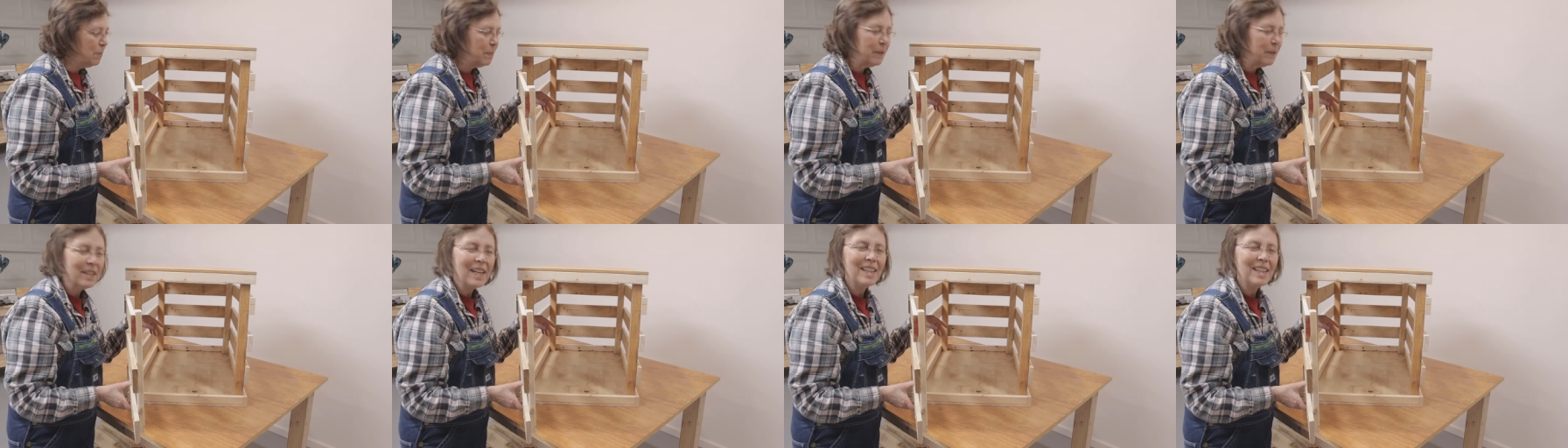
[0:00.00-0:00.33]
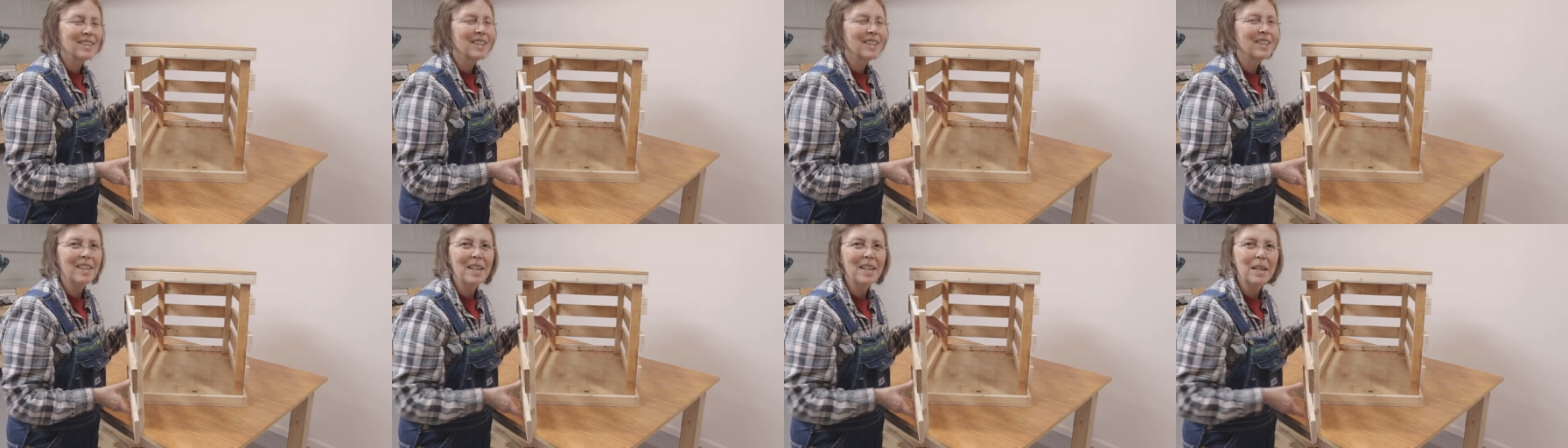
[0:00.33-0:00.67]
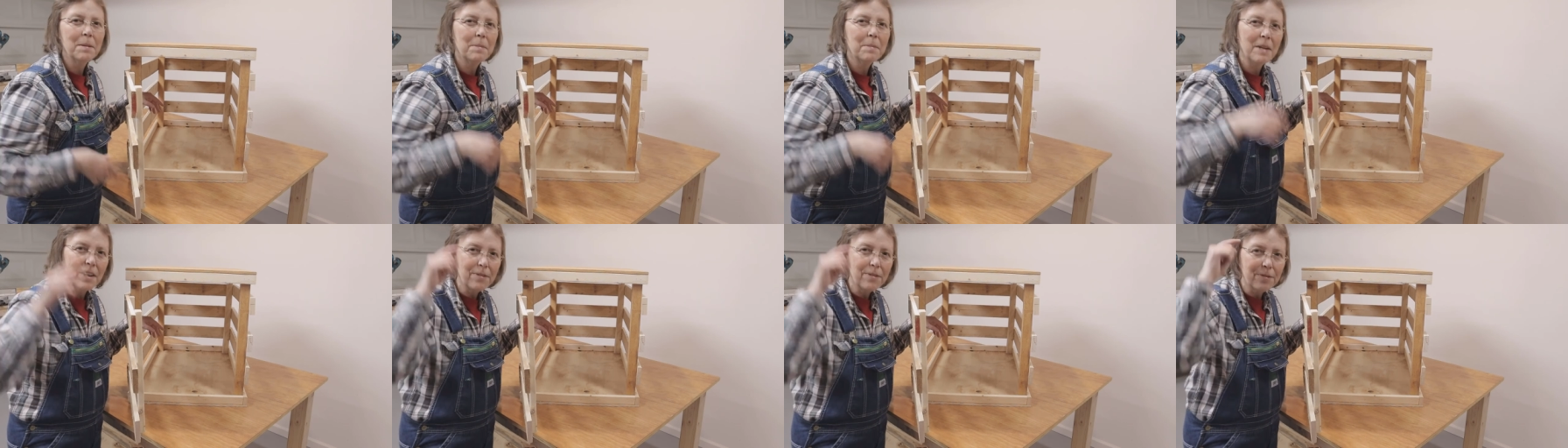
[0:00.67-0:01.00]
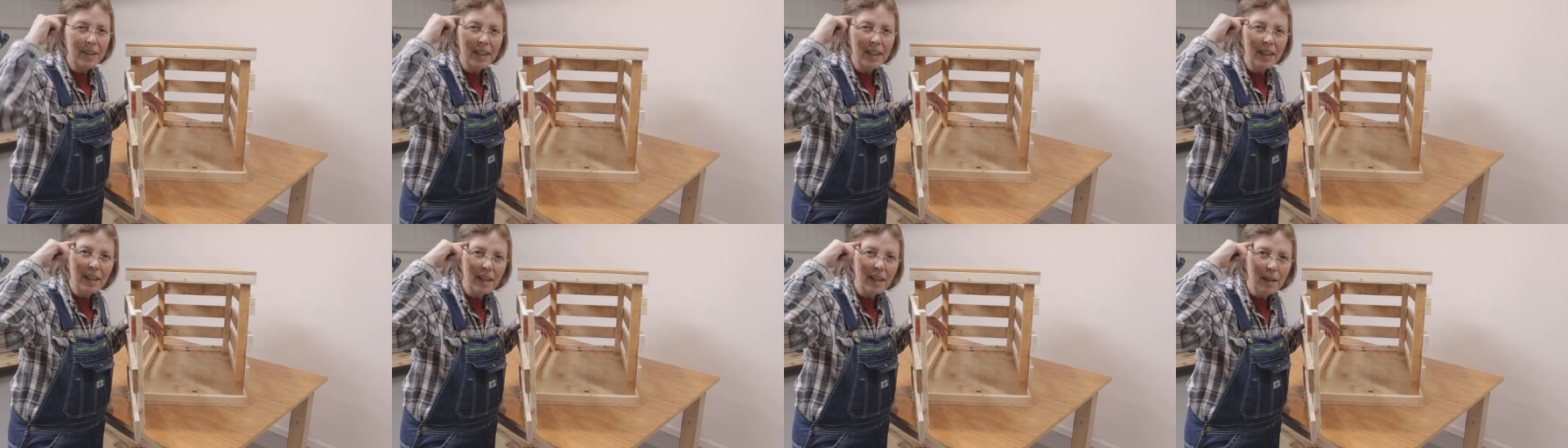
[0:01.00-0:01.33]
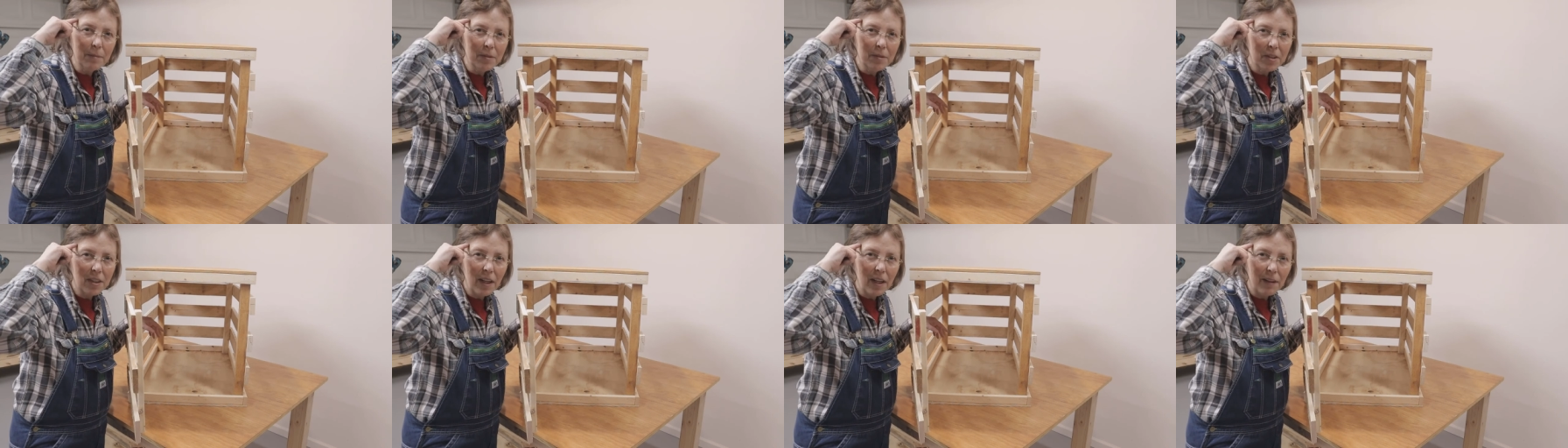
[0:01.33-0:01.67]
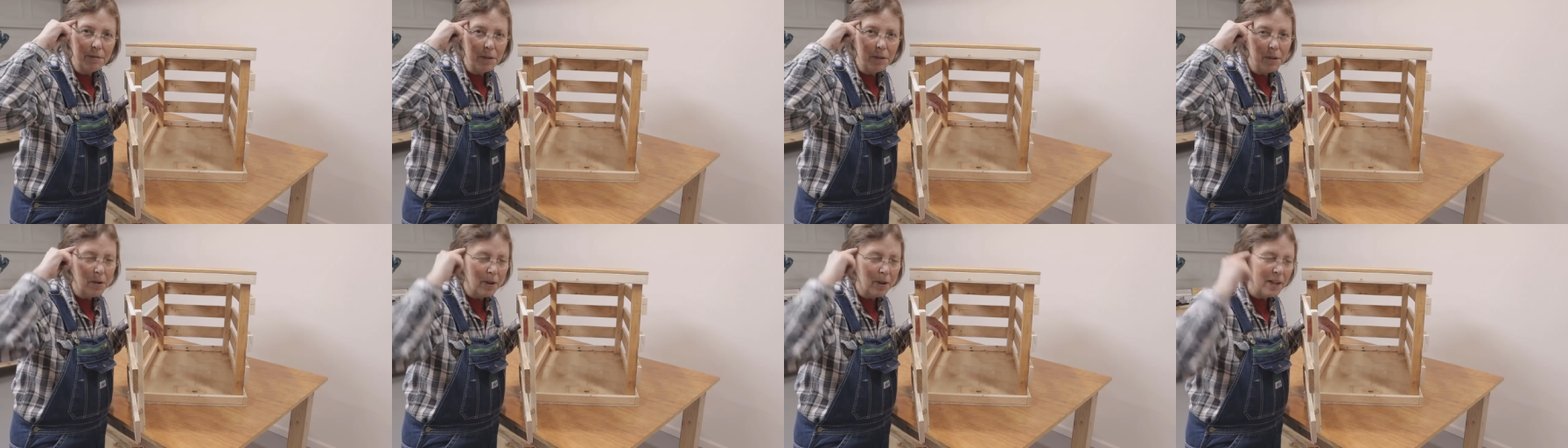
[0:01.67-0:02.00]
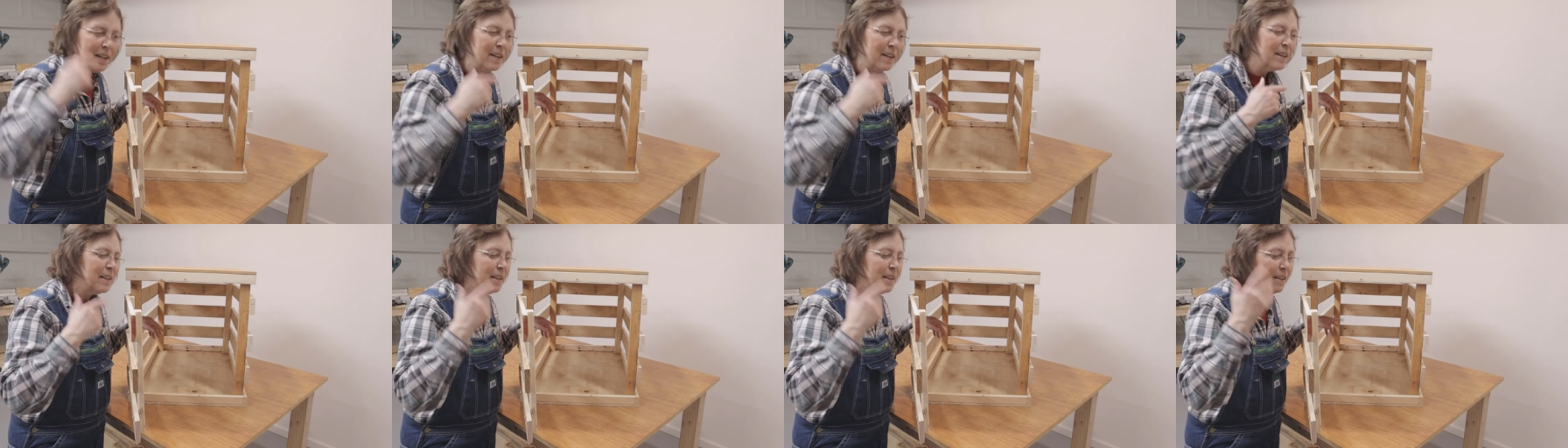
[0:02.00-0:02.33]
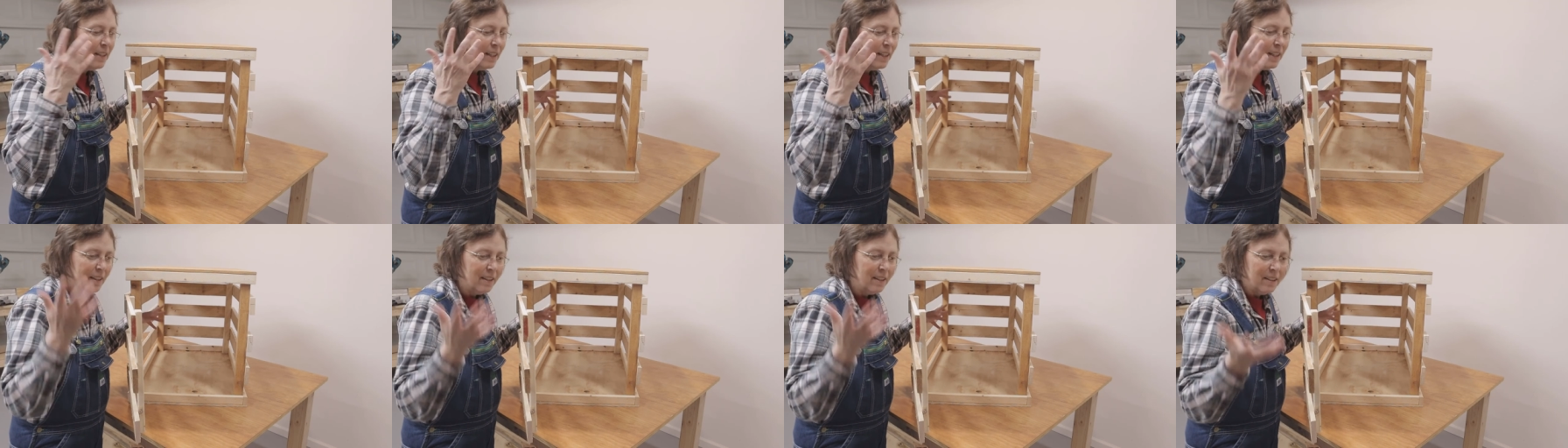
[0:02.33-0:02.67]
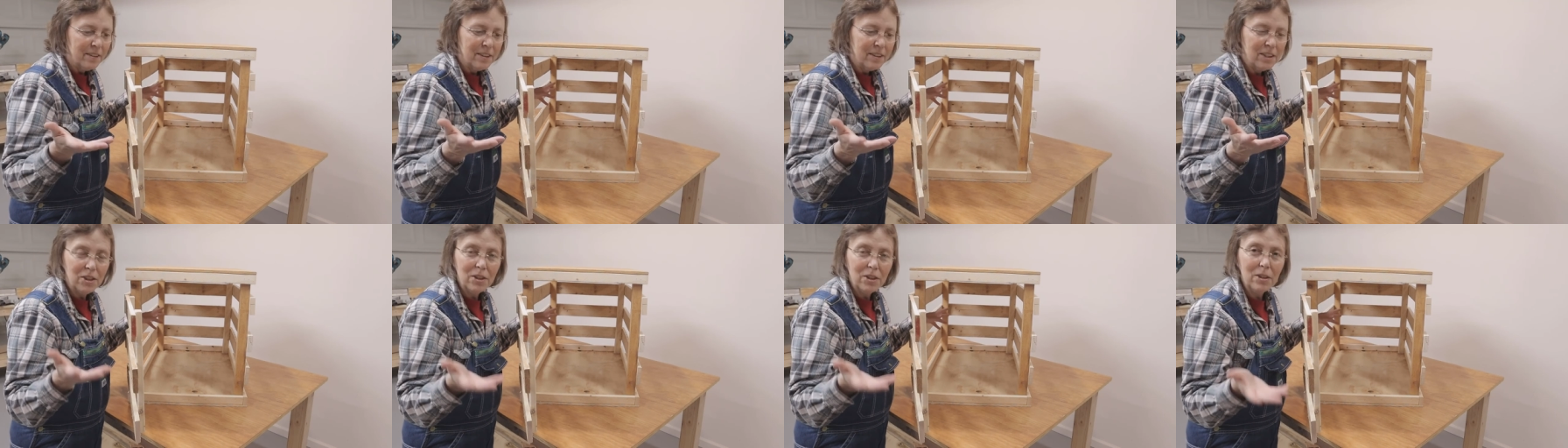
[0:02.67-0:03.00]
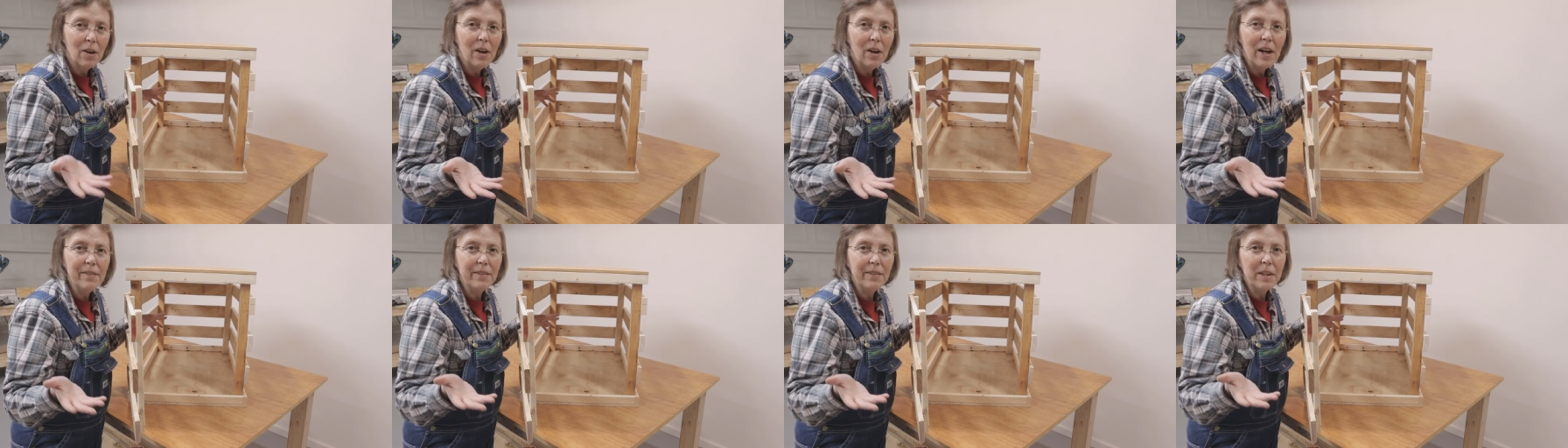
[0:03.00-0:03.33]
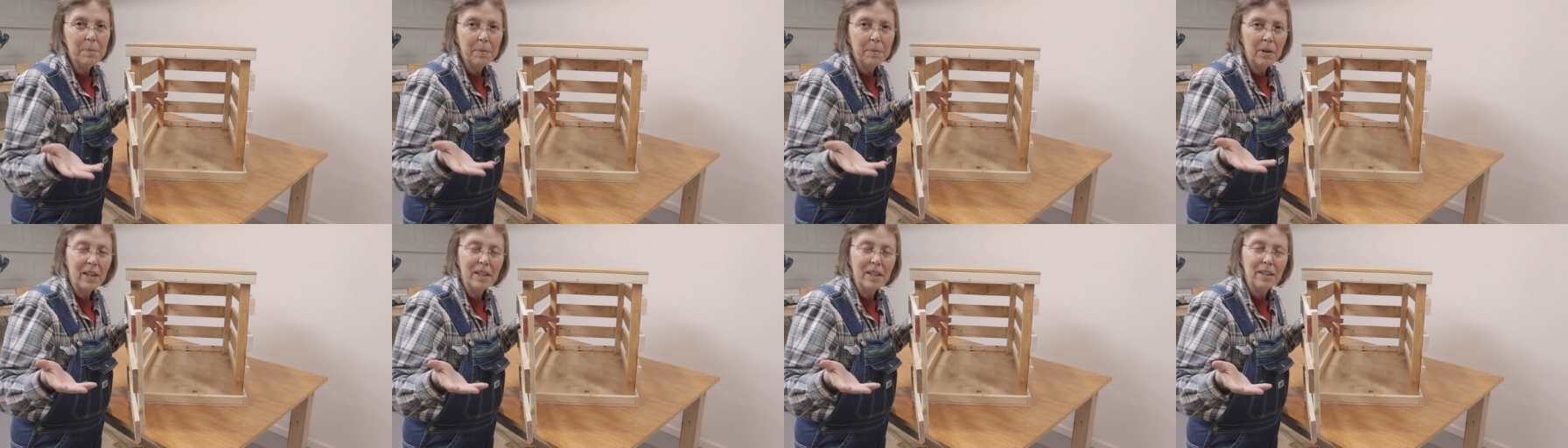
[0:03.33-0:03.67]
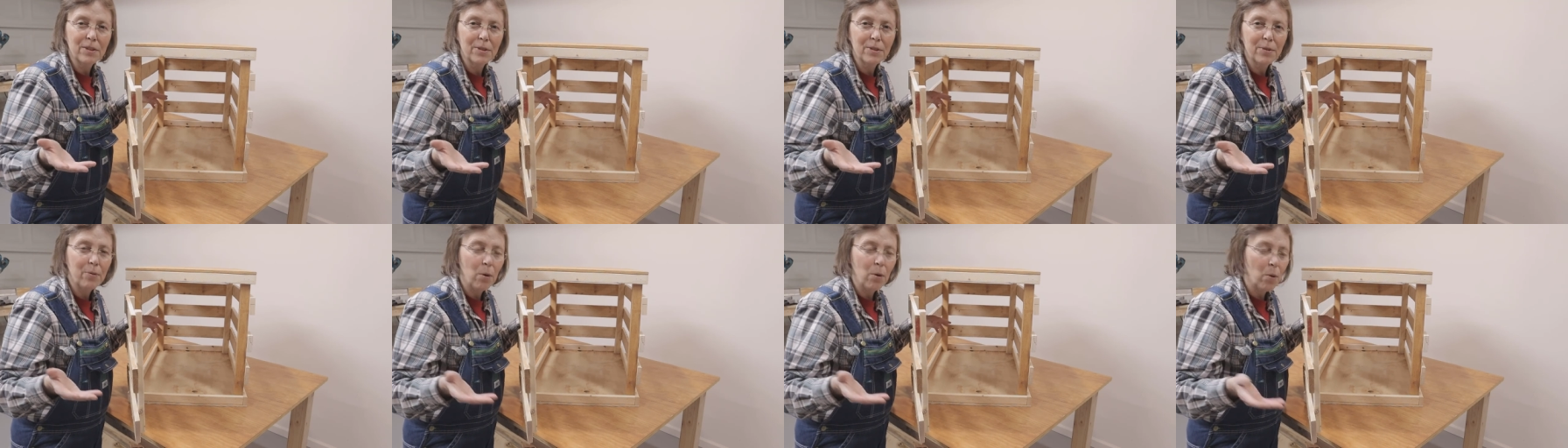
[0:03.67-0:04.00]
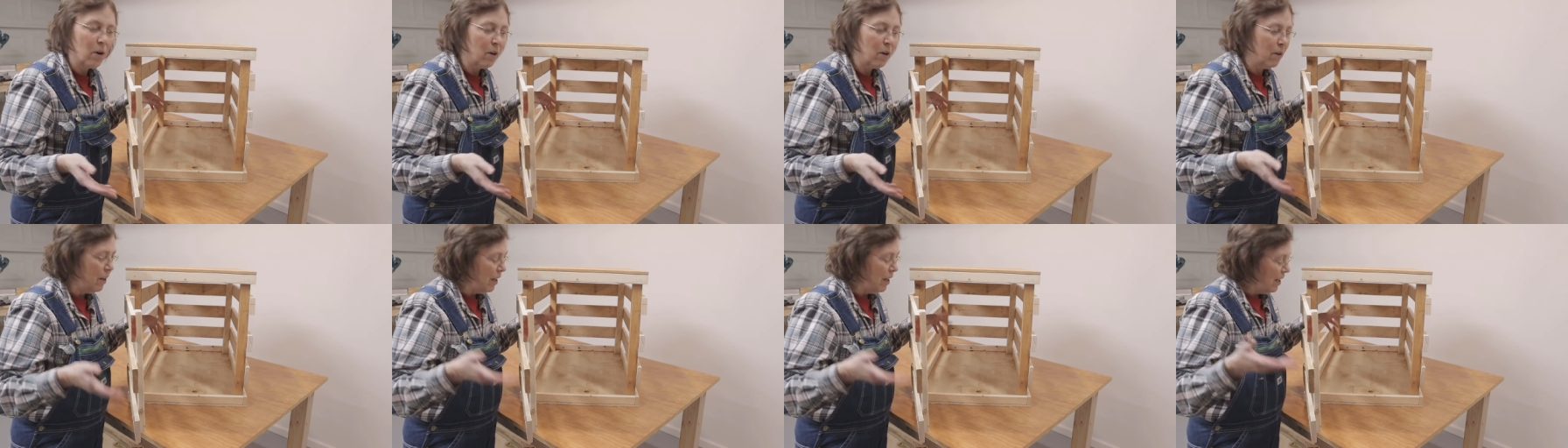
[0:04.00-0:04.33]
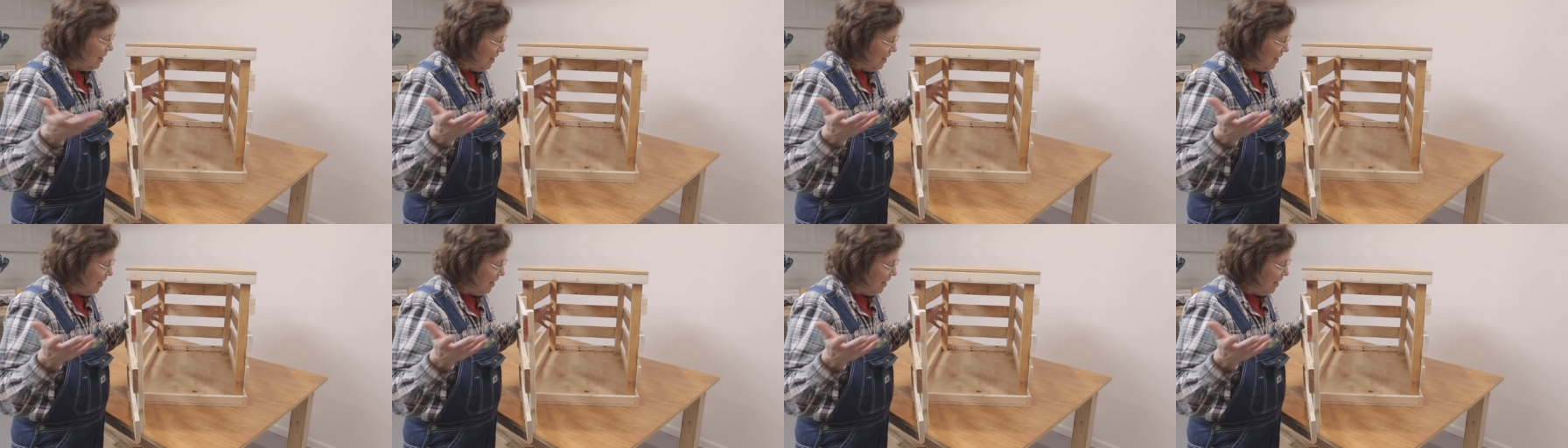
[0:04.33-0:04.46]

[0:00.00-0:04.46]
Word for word: But that's the thing about thinking up stuff in your head that you don't have any plans for,